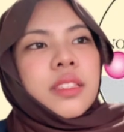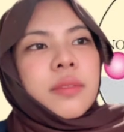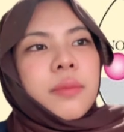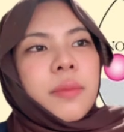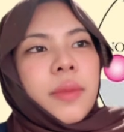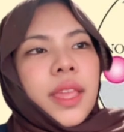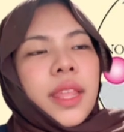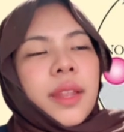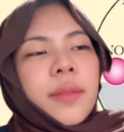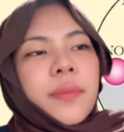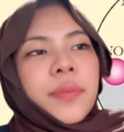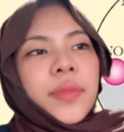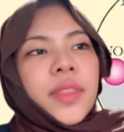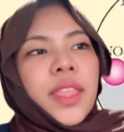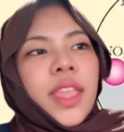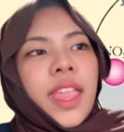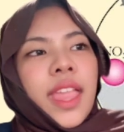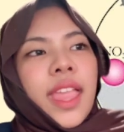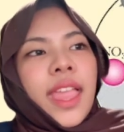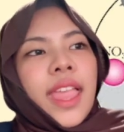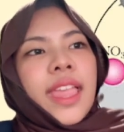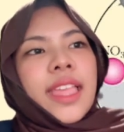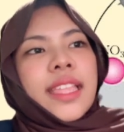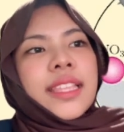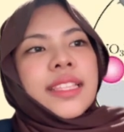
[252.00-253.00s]
band,
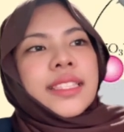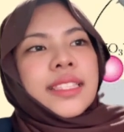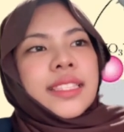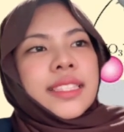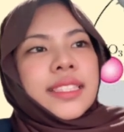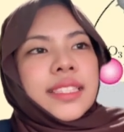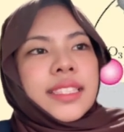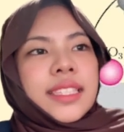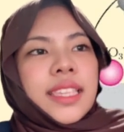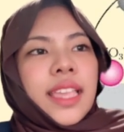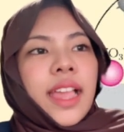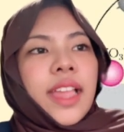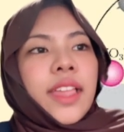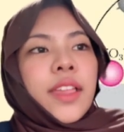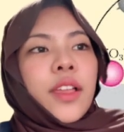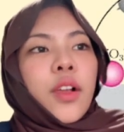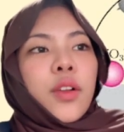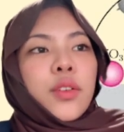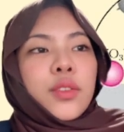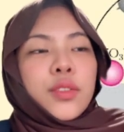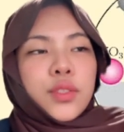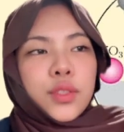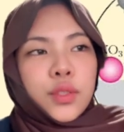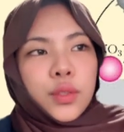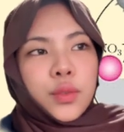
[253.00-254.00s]
and
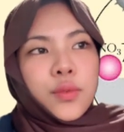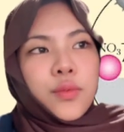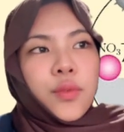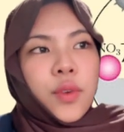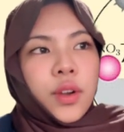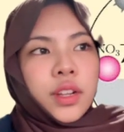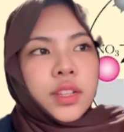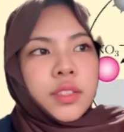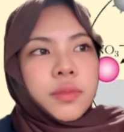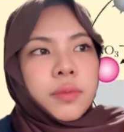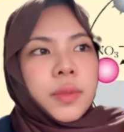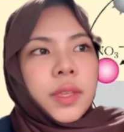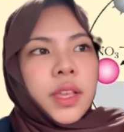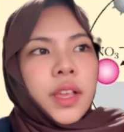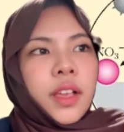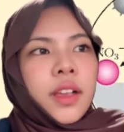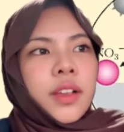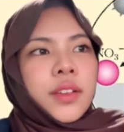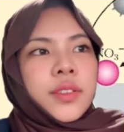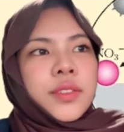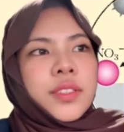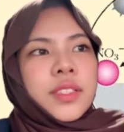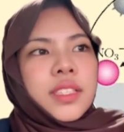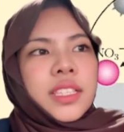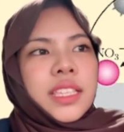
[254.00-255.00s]
TiO2 works
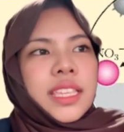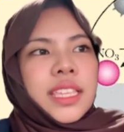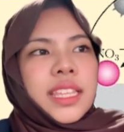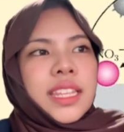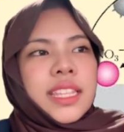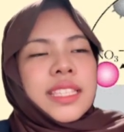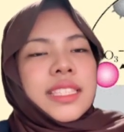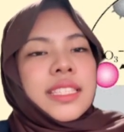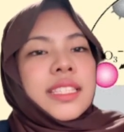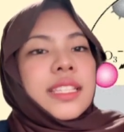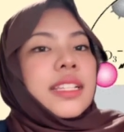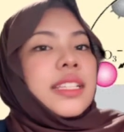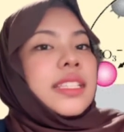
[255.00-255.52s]
because it is a